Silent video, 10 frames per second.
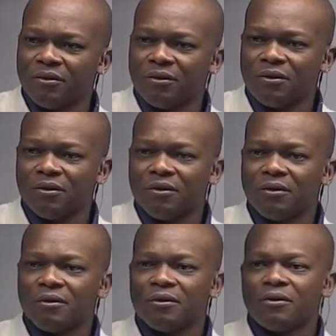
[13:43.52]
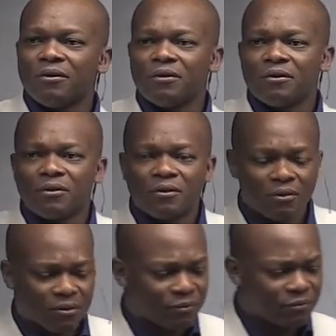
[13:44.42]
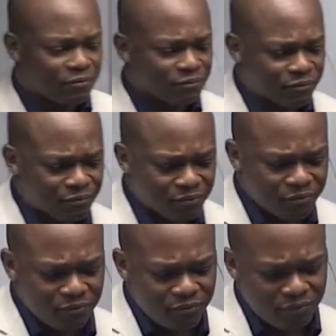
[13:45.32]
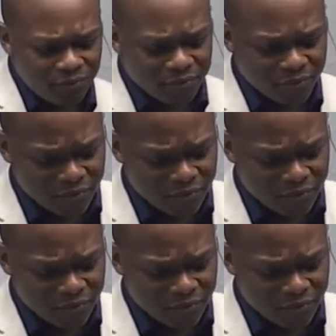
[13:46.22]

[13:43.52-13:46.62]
Nothing is said.